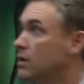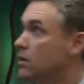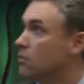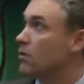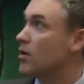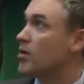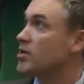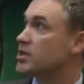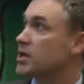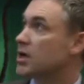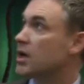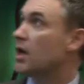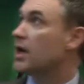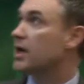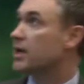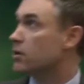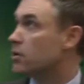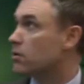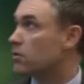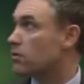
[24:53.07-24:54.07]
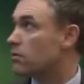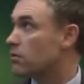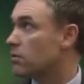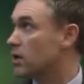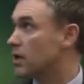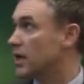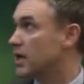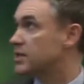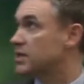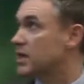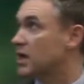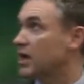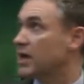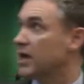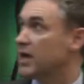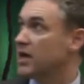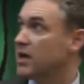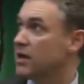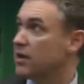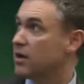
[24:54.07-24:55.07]
Well, it's
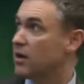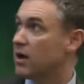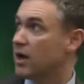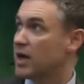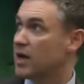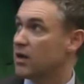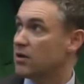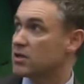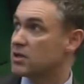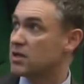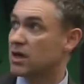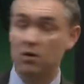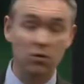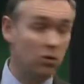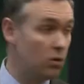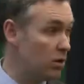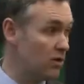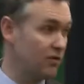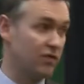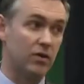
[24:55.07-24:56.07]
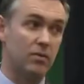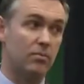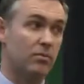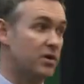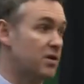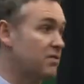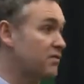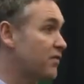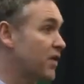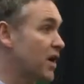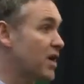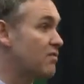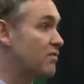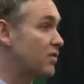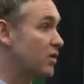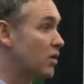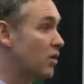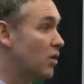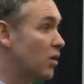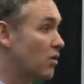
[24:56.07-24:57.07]
clear that it looks like all of them are in
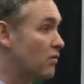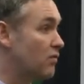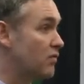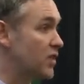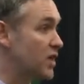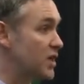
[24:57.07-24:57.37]
favour of